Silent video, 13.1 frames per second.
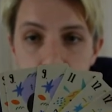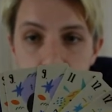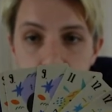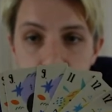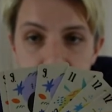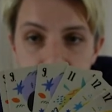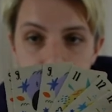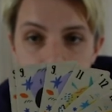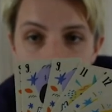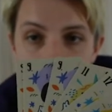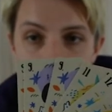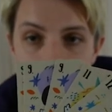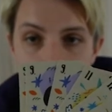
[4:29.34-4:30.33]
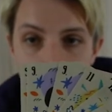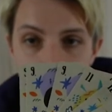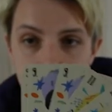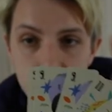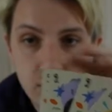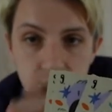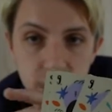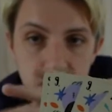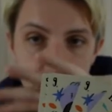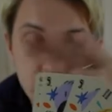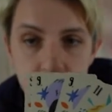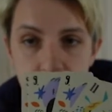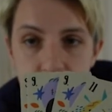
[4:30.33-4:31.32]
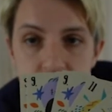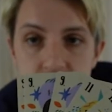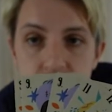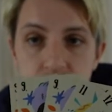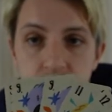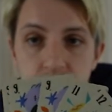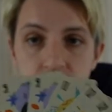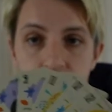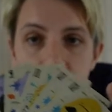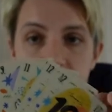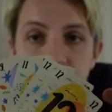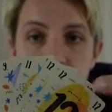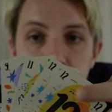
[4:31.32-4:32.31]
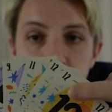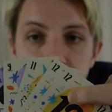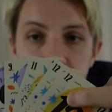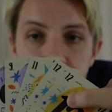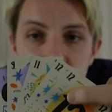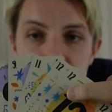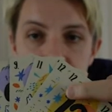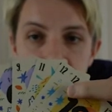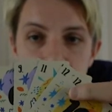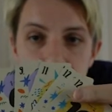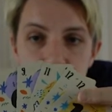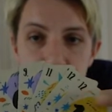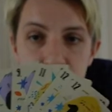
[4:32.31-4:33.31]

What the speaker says: one of their highest cards or lowest cards, have multiples of them.